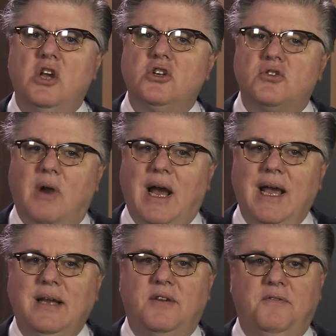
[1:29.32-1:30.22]

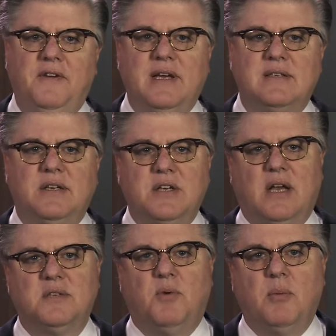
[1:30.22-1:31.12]
Trying to fix a
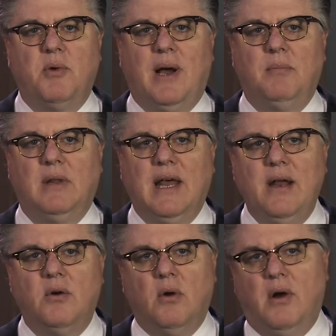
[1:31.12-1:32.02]
child support problem
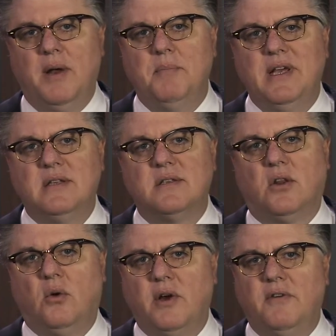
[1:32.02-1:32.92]
later on means
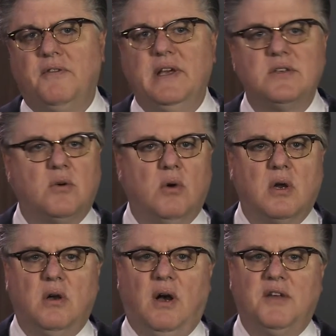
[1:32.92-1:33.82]
lawyer fees,
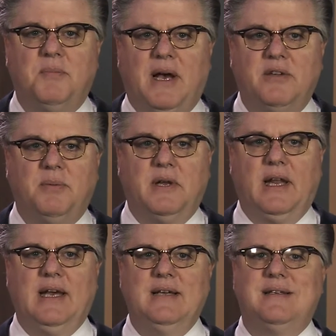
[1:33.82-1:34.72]
court costs, possible
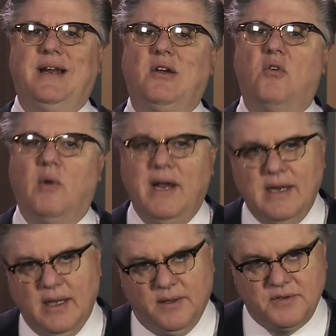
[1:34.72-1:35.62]
delays, and a great
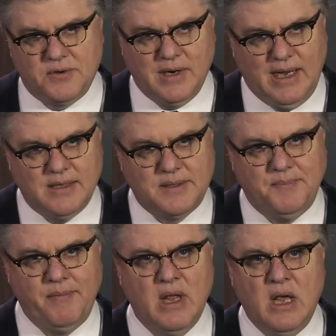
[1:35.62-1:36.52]
deal of stress.
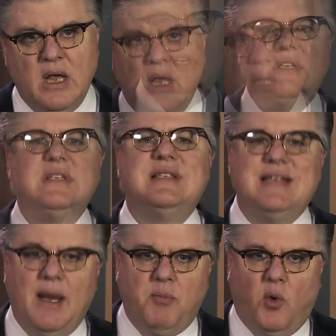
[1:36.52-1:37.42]

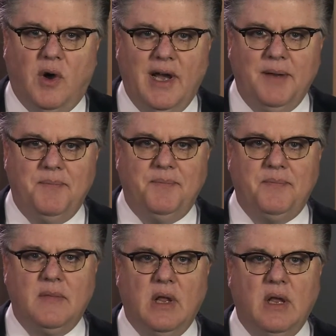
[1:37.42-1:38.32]
Step 1.
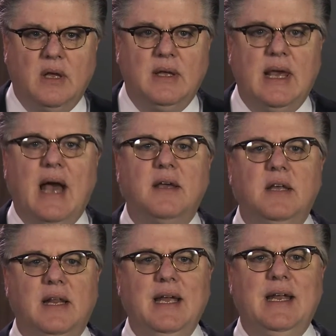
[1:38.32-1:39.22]

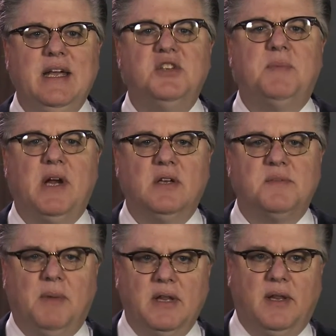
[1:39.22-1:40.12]
Calculate each
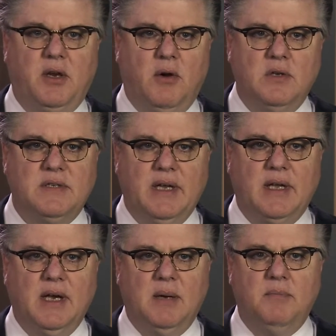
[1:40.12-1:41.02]
parent's monthly gross
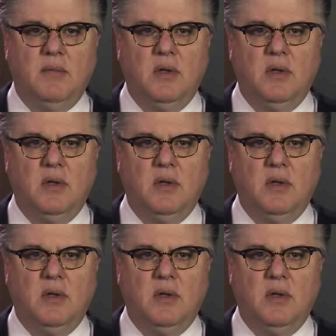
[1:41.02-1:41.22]
income.